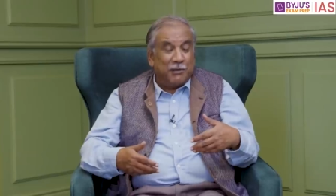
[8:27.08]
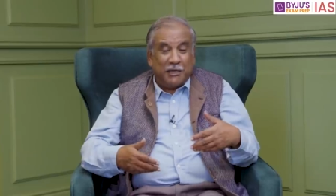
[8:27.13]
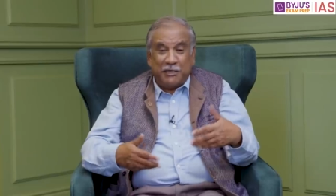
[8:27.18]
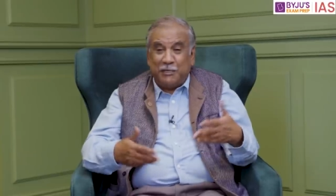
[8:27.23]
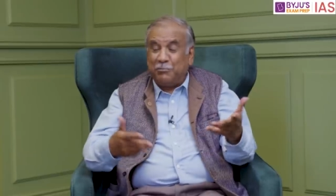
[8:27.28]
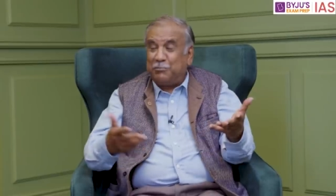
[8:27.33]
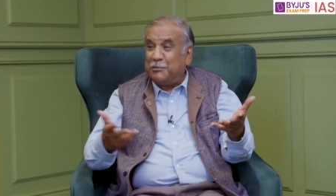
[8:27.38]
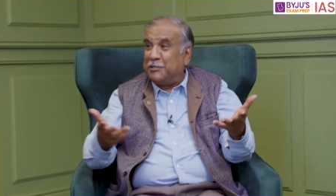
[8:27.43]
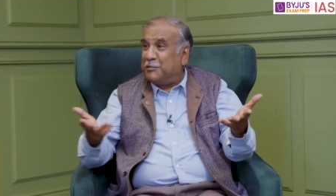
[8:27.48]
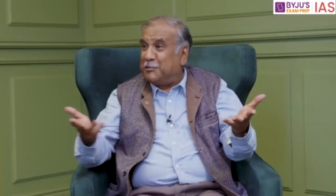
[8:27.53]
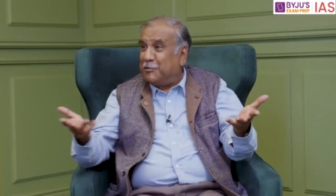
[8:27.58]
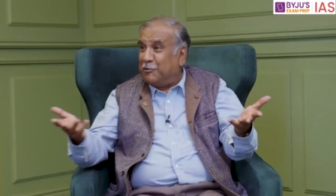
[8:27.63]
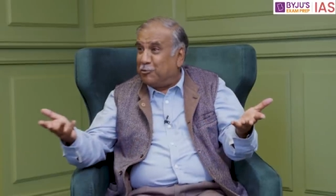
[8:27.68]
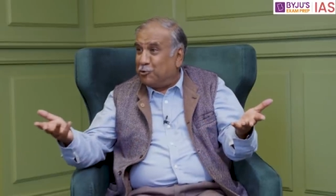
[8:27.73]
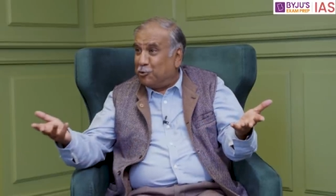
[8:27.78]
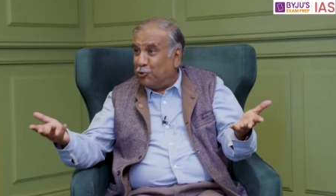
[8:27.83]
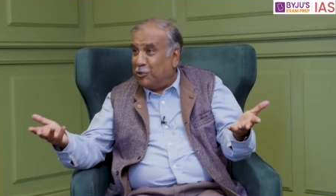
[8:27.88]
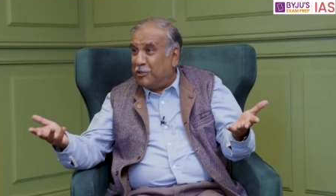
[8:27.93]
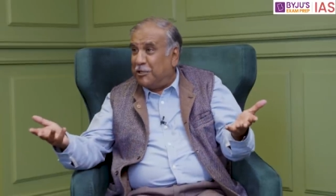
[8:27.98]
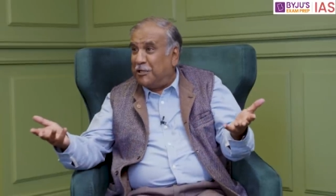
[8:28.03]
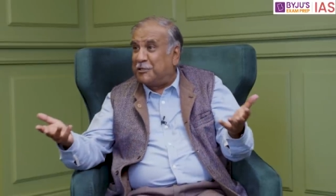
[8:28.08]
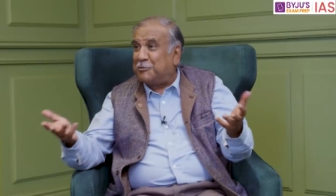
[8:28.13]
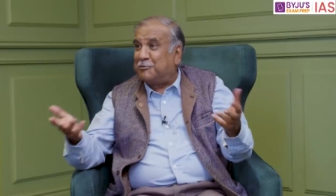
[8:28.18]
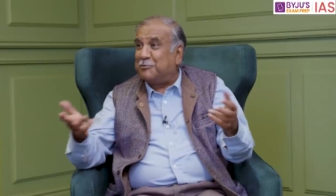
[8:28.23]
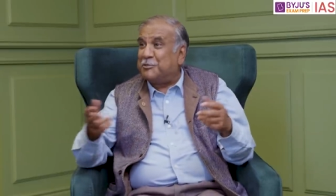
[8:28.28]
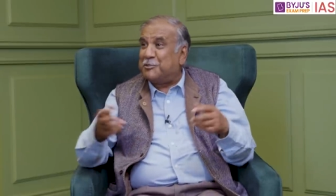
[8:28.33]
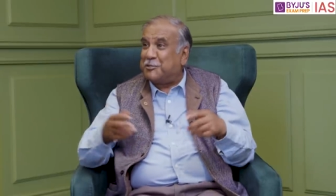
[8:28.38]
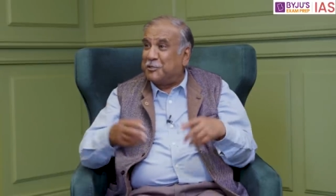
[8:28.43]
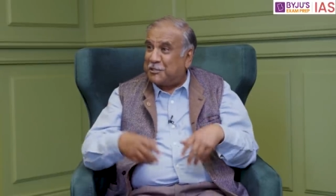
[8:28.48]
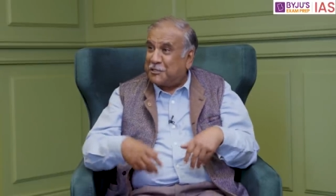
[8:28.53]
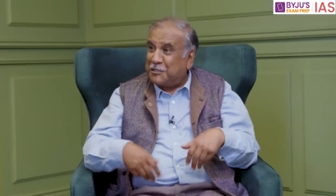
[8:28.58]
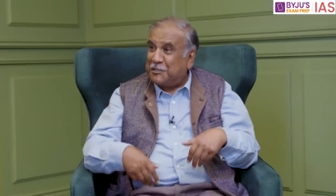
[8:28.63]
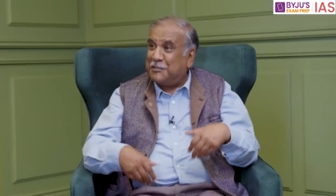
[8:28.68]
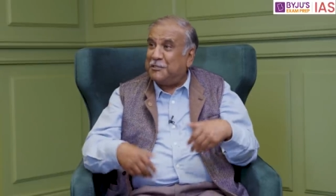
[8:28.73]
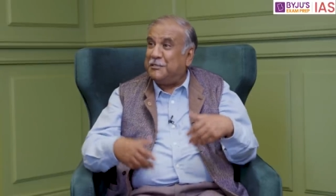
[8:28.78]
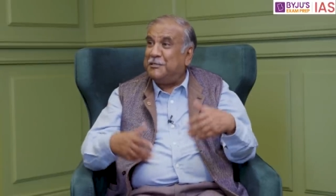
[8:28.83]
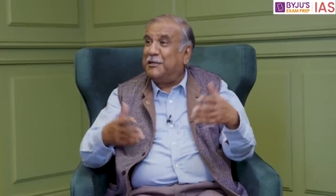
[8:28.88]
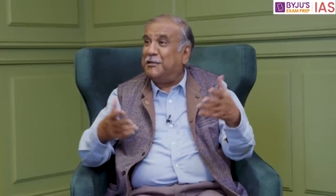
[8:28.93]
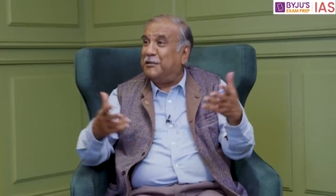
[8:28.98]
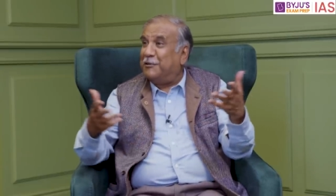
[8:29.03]
many places, there was no
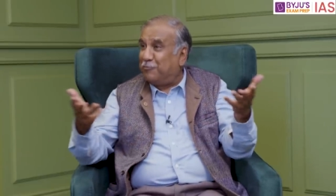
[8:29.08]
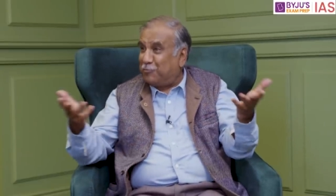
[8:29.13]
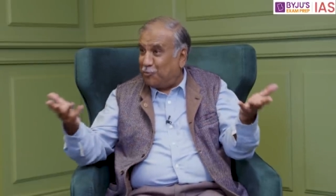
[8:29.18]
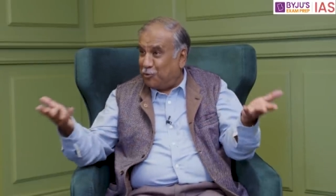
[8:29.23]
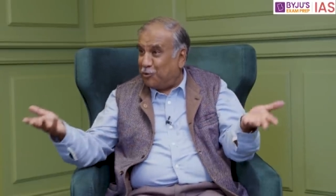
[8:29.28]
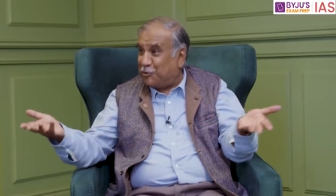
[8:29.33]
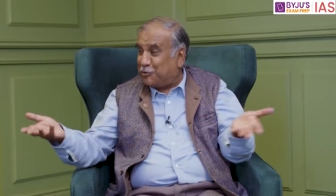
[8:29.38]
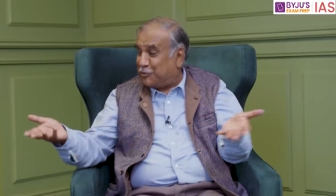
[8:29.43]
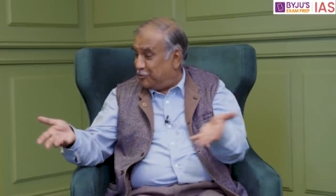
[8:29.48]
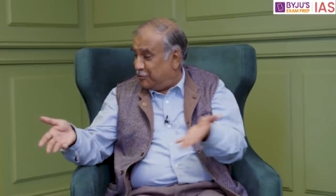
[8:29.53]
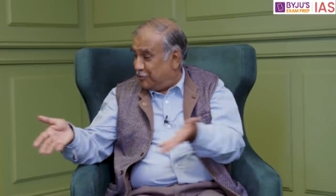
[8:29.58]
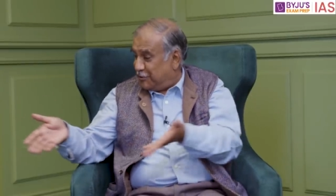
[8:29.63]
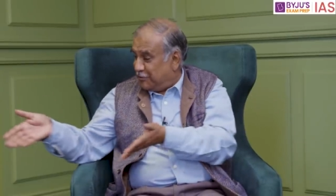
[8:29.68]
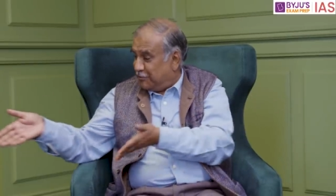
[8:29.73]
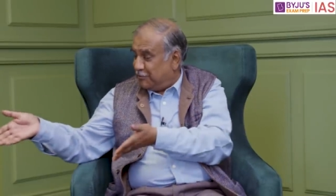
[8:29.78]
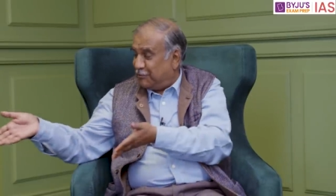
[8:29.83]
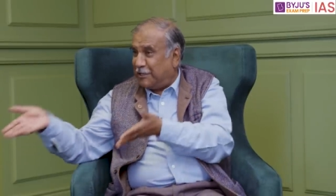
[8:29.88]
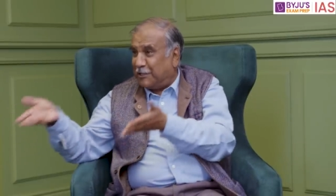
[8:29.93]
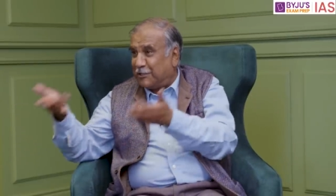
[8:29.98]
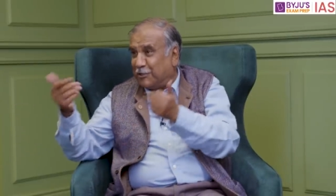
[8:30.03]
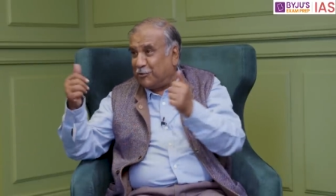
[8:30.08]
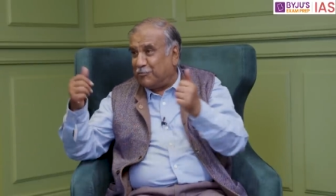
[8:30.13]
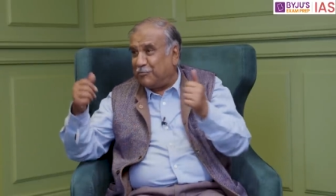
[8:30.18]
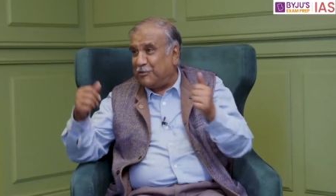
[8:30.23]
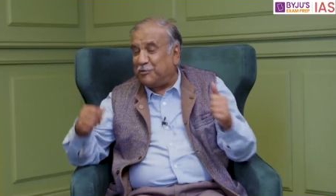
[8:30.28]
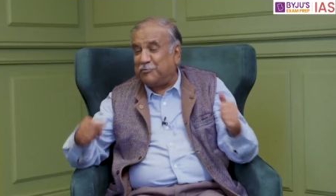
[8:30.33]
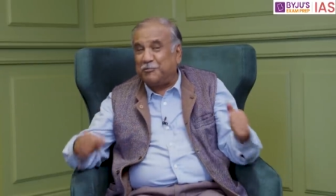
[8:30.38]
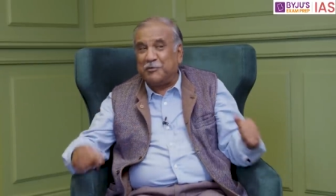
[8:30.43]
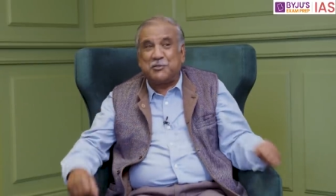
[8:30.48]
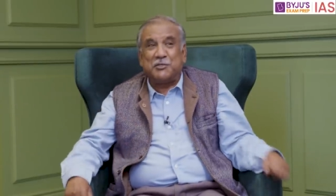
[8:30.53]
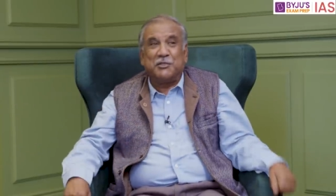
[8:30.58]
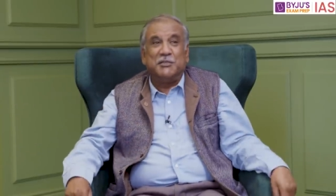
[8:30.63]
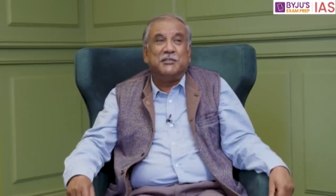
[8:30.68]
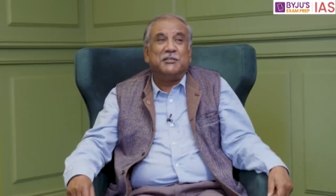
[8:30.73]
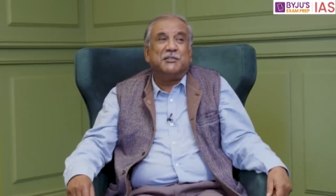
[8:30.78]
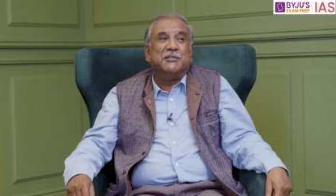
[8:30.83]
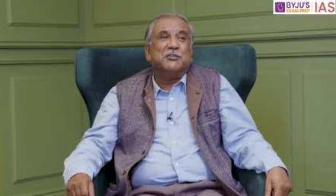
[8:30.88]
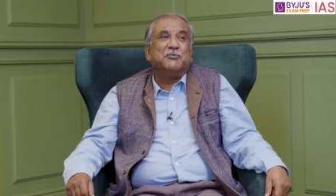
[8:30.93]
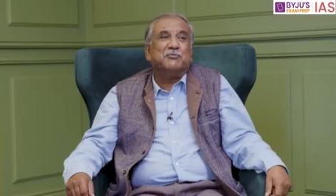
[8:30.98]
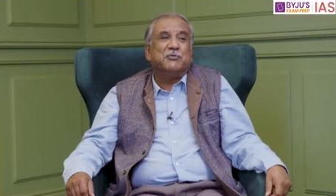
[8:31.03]
electricity, and of course, no, none of these
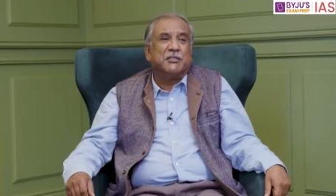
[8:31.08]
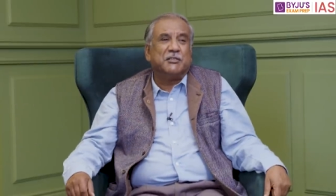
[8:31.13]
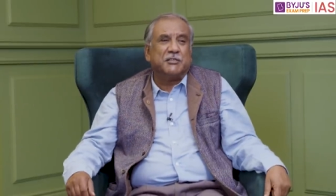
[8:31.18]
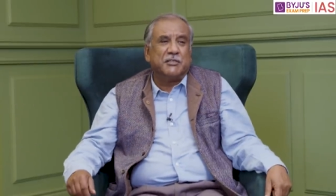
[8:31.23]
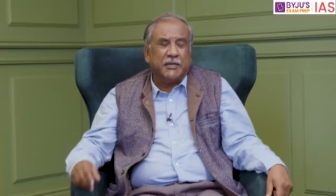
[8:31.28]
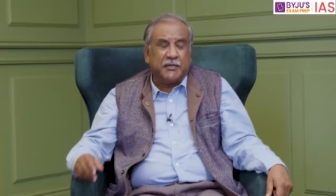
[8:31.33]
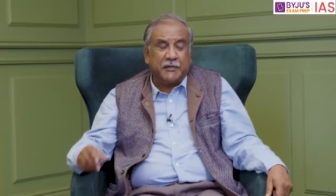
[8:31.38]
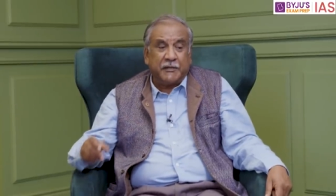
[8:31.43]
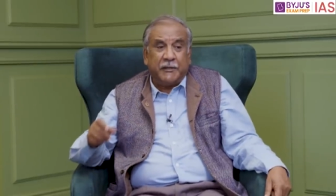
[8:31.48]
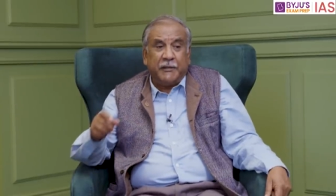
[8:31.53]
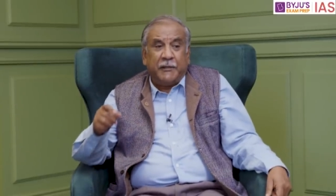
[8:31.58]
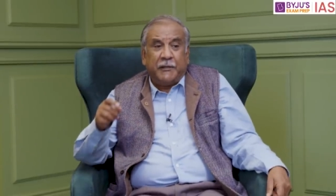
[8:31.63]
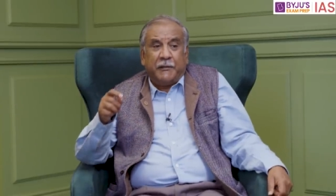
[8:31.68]
facilities were there.